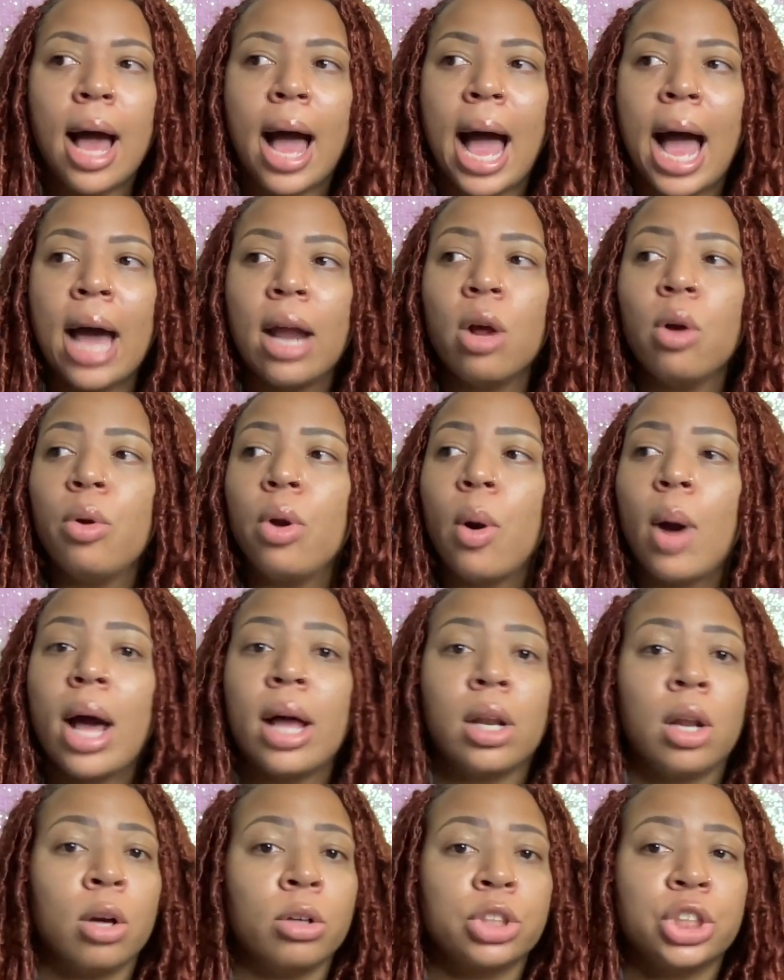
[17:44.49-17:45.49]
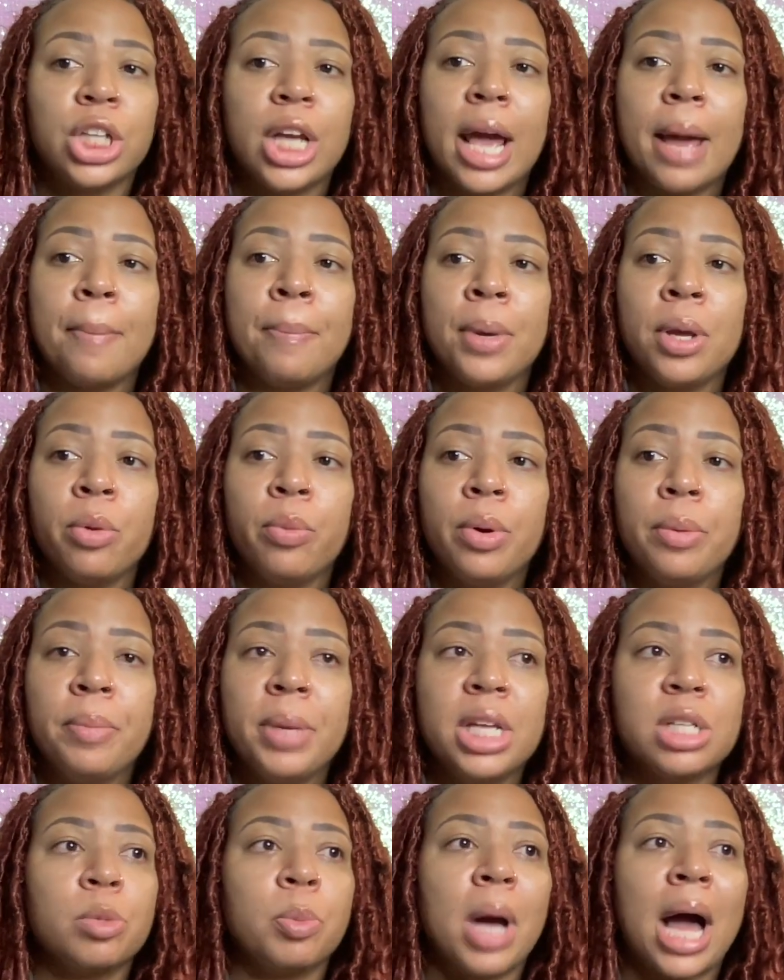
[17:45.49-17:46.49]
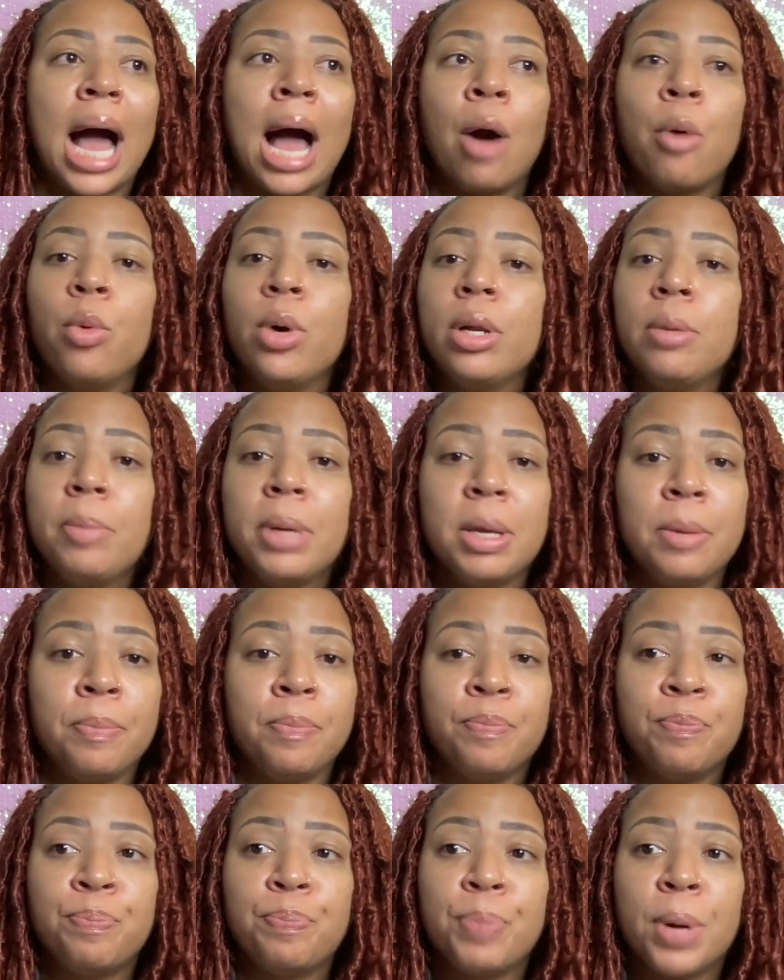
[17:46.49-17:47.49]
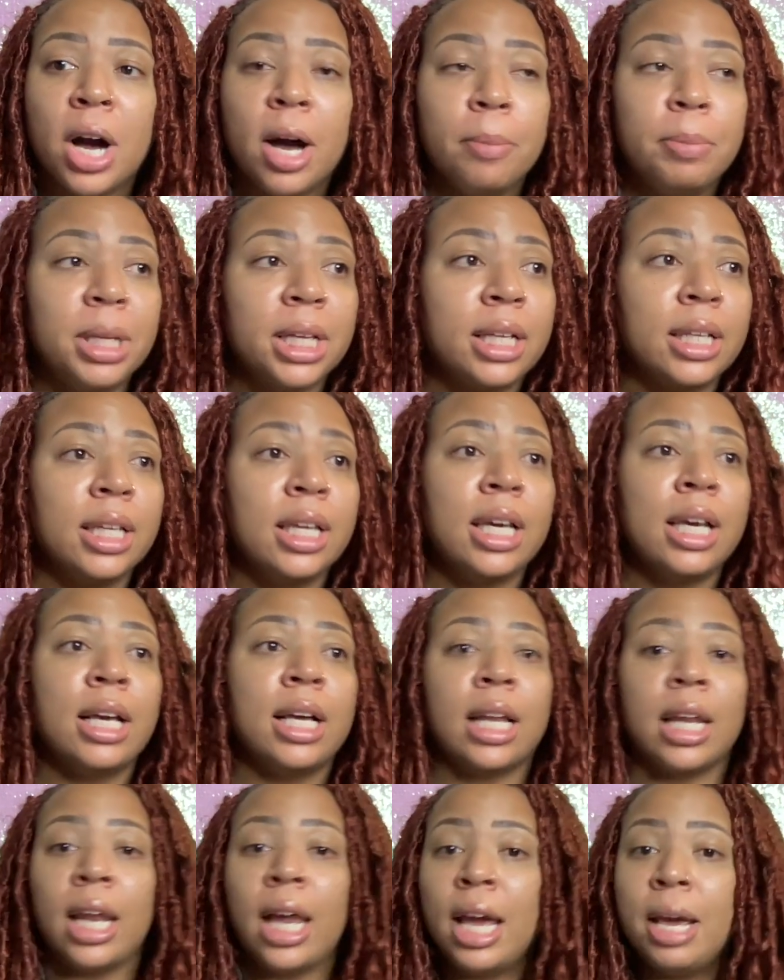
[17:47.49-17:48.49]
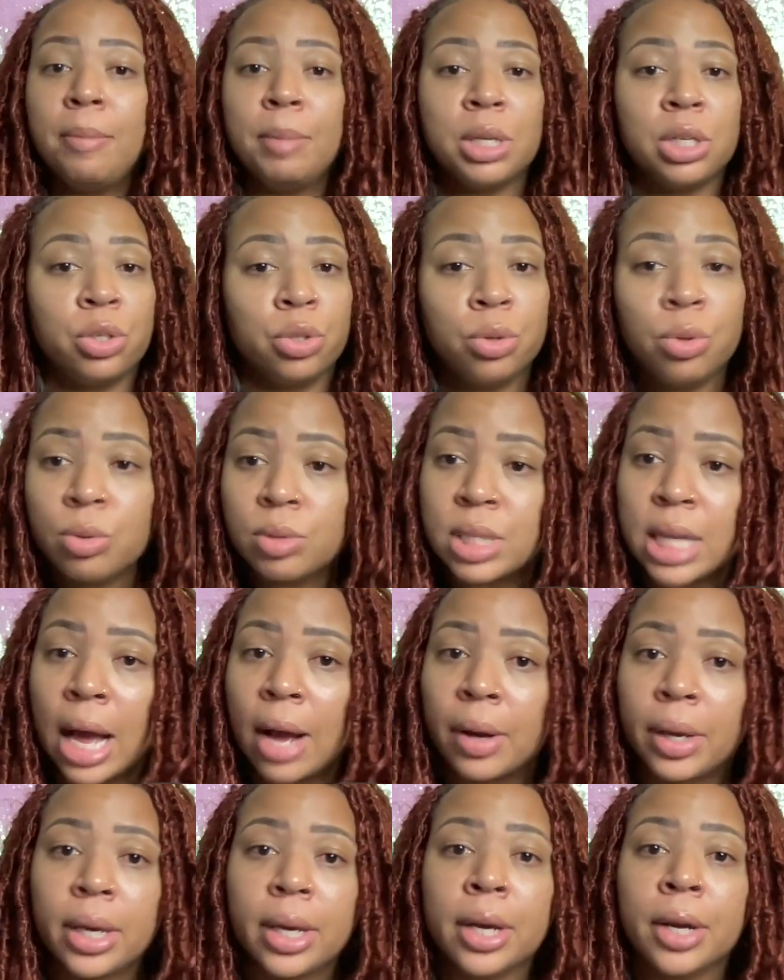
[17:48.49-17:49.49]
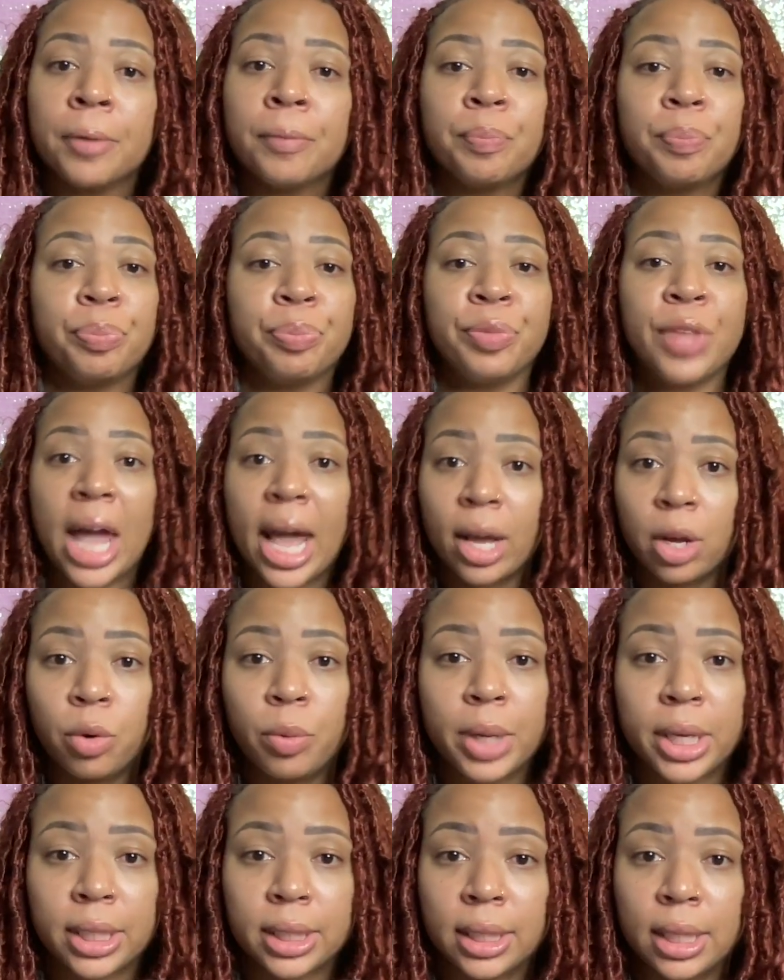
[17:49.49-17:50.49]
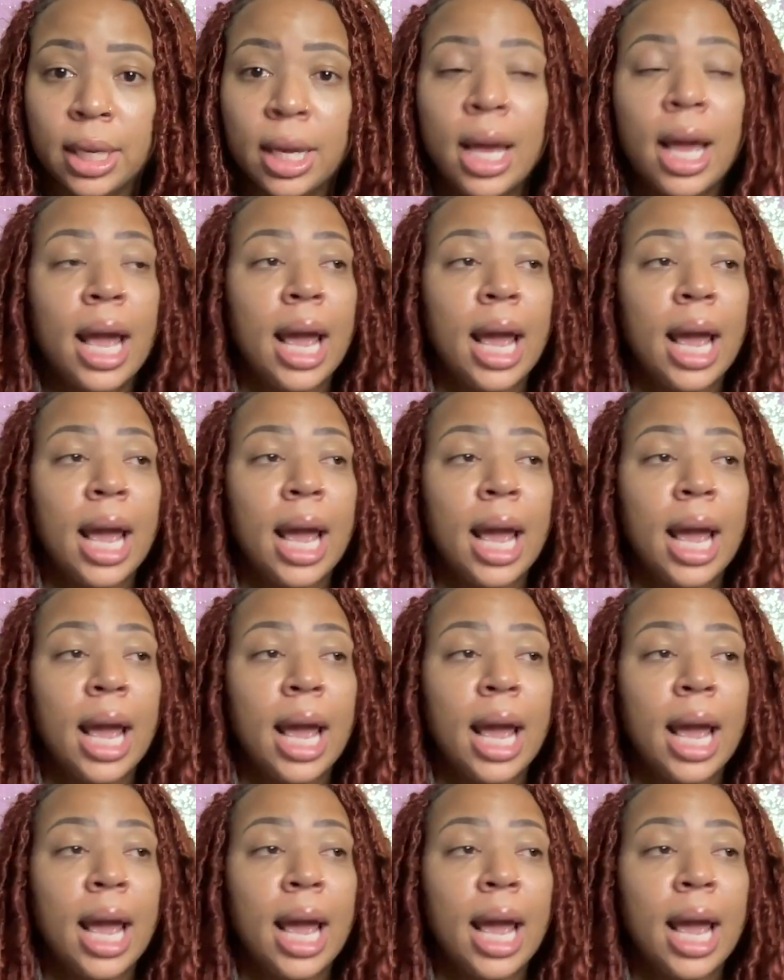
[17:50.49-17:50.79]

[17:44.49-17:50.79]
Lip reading: I don't know how long she had been with Meech, but I wouldn't be publicly claiming dudes out here that quickly.